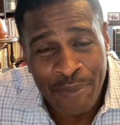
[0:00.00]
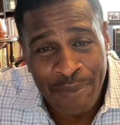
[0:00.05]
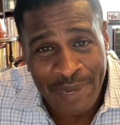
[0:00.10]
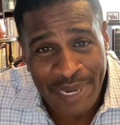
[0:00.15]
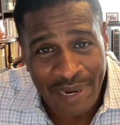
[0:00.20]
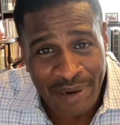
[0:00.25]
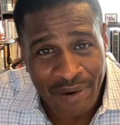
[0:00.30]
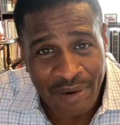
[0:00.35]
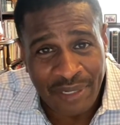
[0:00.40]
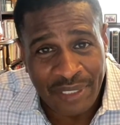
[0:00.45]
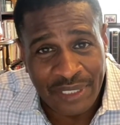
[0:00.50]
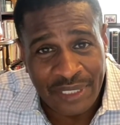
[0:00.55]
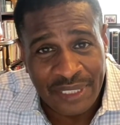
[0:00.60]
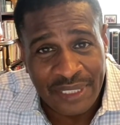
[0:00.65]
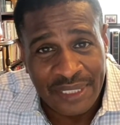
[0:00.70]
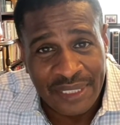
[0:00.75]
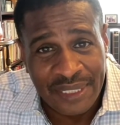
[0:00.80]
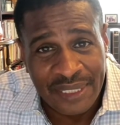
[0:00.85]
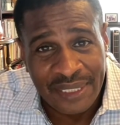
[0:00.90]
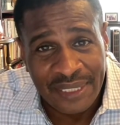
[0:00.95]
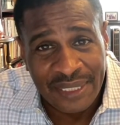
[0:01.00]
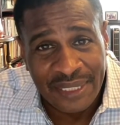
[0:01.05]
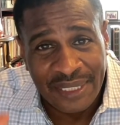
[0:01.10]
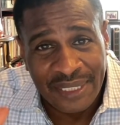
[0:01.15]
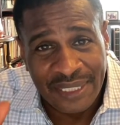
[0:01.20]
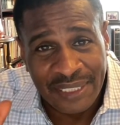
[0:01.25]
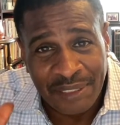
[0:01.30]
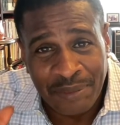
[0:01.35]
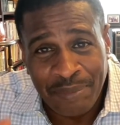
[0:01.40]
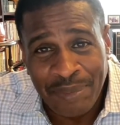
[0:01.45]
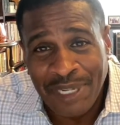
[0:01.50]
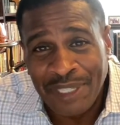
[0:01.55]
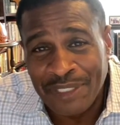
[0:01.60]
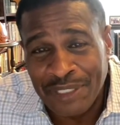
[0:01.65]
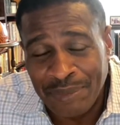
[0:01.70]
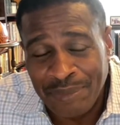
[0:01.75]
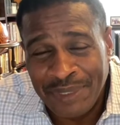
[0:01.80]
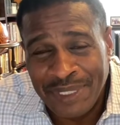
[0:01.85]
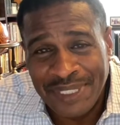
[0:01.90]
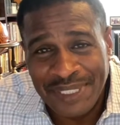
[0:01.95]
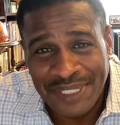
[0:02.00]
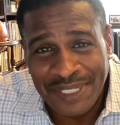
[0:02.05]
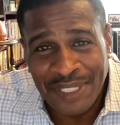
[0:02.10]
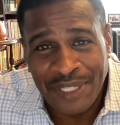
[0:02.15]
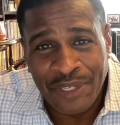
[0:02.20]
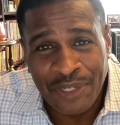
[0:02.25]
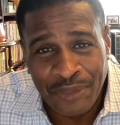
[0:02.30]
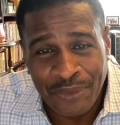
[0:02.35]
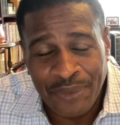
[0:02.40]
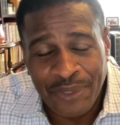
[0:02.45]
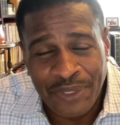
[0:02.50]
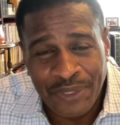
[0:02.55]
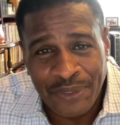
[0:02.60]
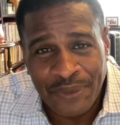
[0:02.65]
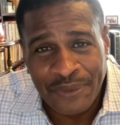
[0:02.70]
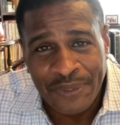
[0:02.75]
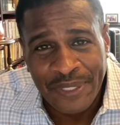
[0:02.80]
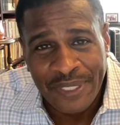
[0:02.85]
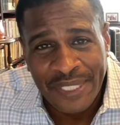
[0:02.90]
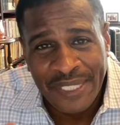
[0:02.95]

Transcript: marriage is about to be shared with you.